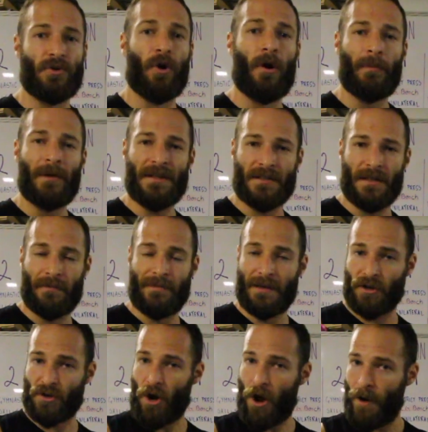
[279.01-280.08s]
Normally it's going to be in
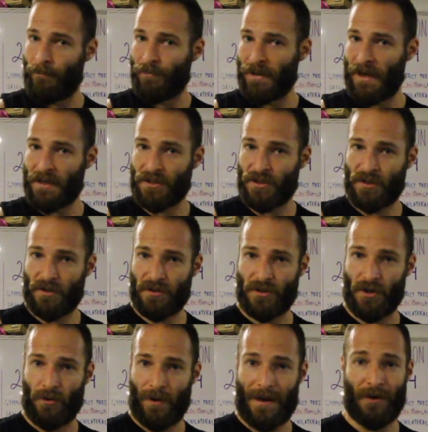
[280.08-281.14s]
a complex,
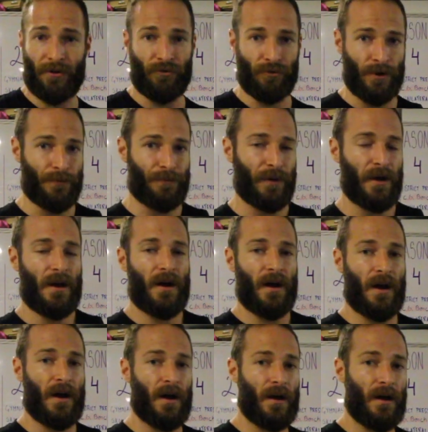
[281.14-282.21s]
so a group
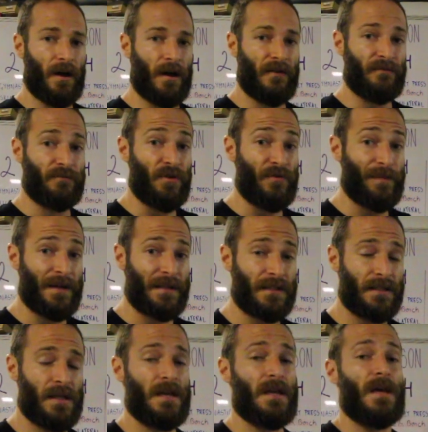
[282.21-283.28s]
of
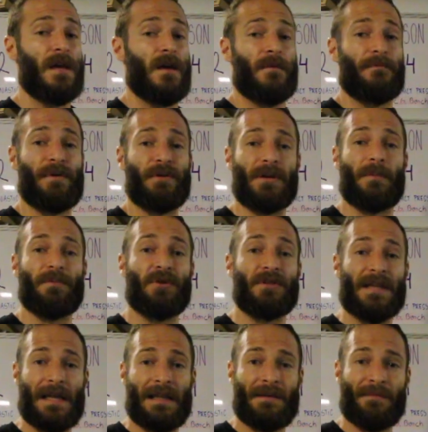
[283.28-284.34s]
movements, building up to a
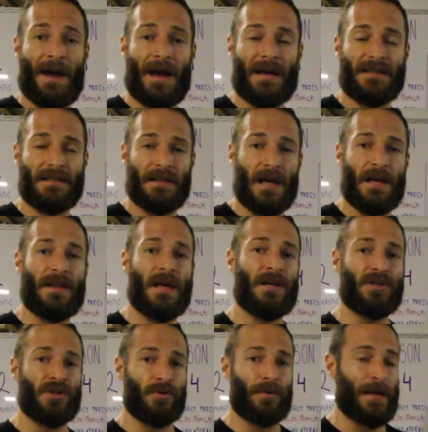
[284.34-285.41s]
daily max, and
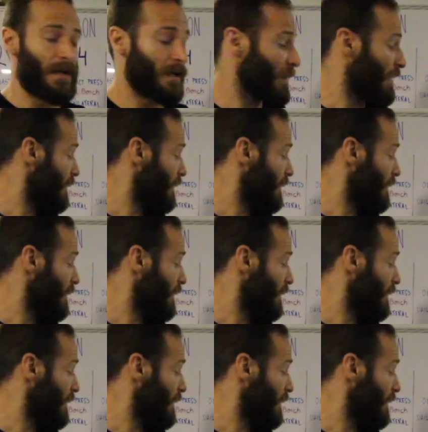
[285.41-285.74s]
then doing